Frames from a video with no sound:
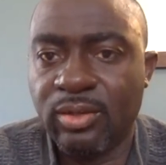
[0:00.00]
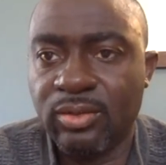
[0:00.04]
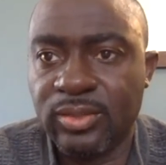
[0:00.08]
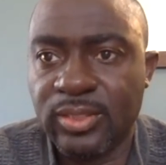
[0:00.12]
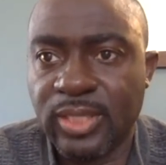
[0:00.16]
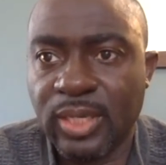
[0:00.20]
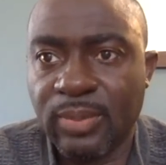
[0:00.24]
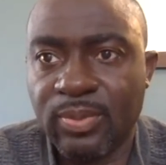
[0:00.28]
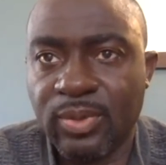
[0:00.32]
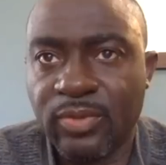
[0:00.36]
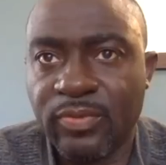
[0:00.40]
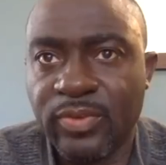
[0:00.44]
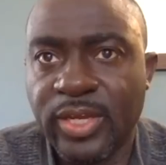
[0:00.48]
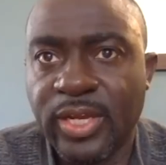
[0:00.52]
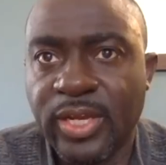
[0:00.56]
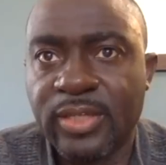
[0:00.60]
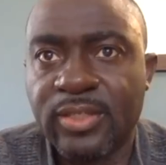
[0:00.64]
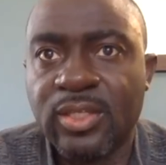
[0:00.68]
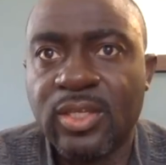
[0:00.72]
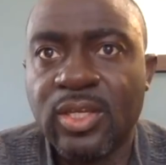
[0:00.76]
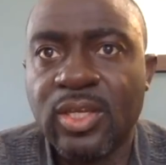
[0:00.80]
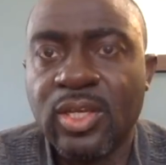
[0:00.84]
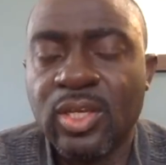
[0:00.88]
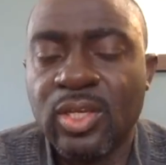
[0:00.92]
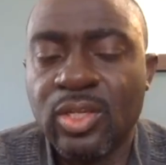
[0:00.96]
On top of that,
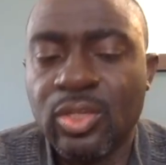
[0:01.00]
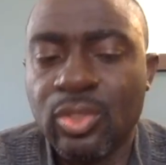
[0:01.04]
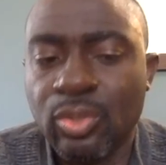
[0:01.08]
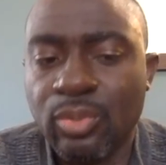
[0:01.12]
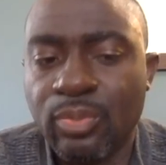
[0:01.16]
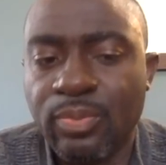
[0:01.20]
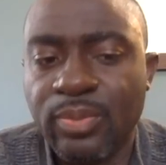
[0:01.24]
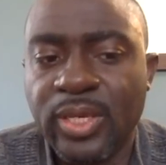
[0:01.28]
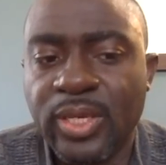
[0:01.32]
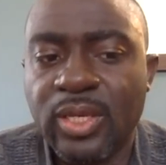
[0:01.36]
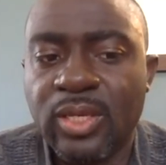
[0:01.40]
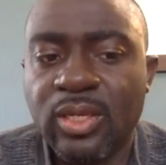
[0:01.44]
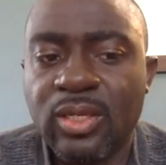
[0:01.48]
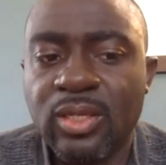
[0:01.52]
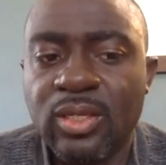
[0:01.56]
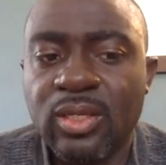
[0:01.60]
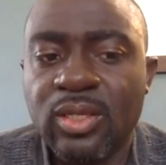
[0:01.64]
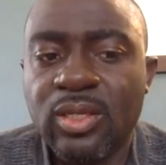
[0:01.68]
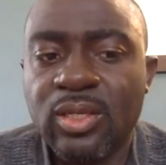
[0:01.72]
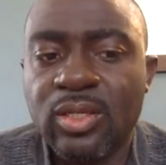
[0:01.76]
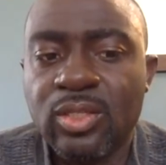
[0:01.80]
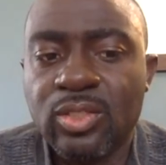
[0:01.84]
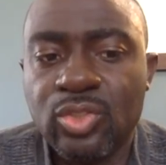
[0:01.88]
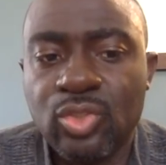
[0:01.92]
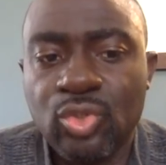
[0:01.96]
you pay
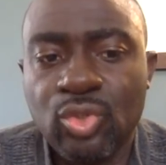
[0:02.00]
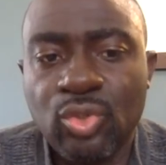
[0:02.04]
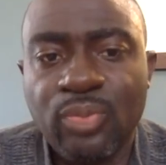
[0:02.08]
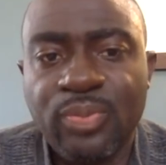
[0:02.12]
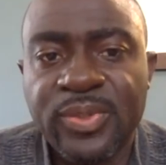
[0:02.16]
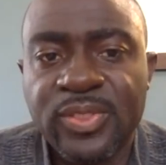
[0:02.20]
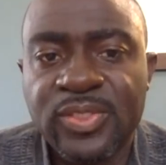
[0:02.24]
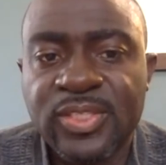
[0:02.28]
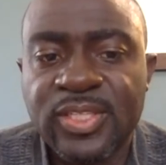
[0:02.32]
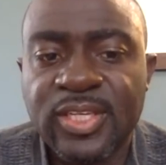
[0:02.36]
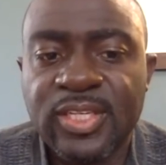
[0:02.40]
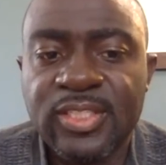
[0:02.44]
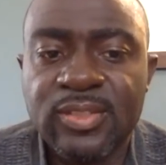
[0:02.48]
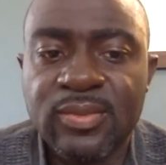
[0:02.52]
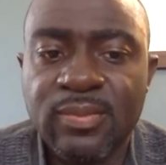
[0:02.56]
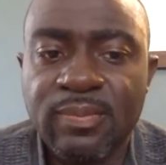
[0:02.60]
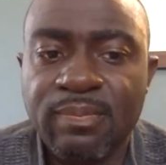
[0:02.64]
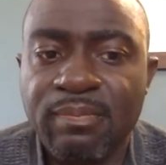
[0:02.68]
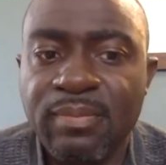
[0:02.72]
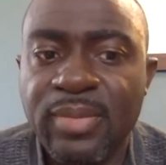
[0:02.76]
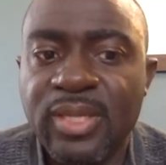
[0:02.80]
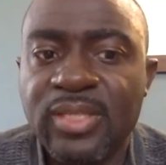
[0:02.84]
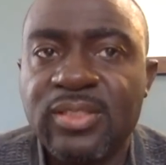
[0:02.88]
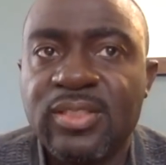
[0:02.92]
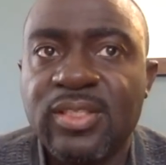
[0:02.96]
2%
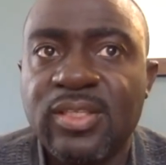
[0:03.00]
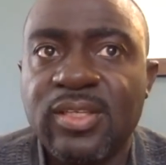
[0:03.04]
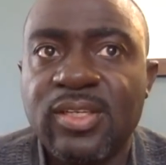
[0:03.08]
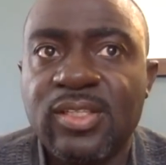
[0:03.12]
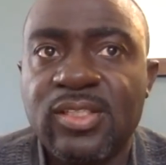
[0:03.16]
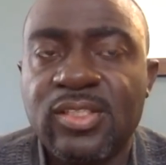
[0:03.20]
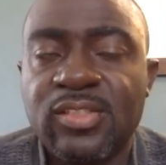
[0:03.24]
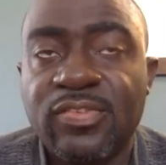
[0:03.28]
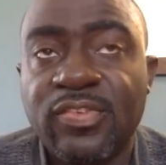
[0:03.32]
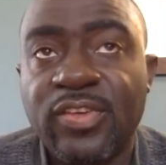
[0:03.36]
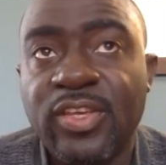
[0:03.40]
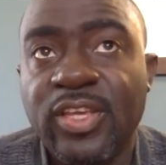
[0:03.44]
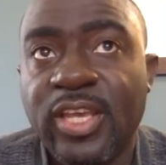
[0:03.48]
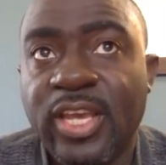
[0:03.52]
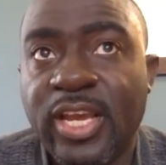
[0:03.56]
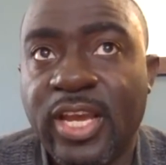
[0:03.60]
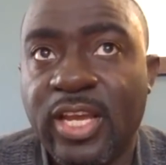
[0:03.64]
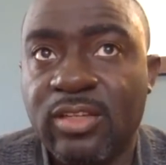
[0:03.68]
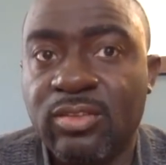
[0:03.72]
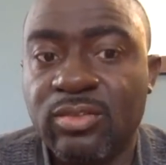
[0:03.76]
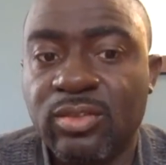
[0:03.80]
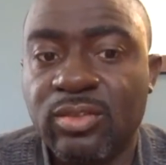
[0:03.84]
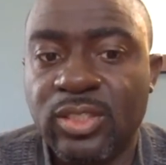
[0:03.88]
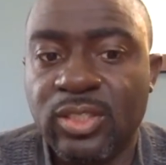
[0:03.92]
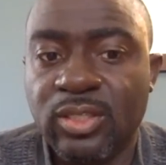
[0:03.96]
maintenance fee
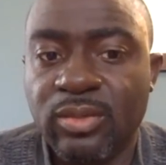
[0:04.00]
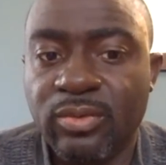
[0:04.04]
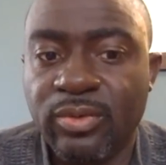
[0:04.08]
annually,